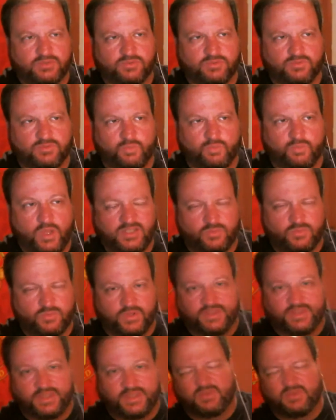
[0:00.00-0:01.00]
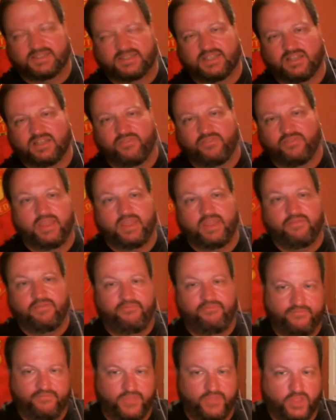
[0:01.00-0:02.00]
with them until
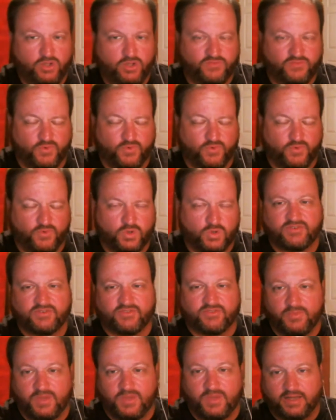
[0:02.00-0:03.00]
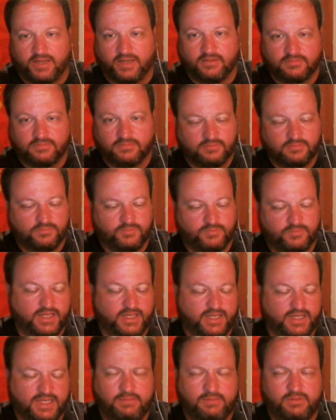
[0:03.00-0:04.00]
those 4 changed their mind. But
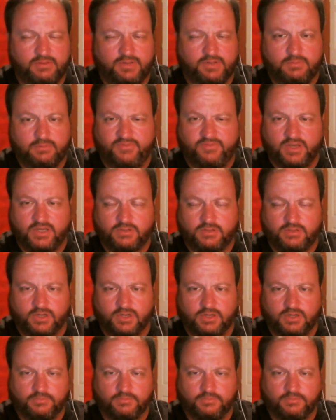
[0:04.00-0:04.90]
let me finish reading.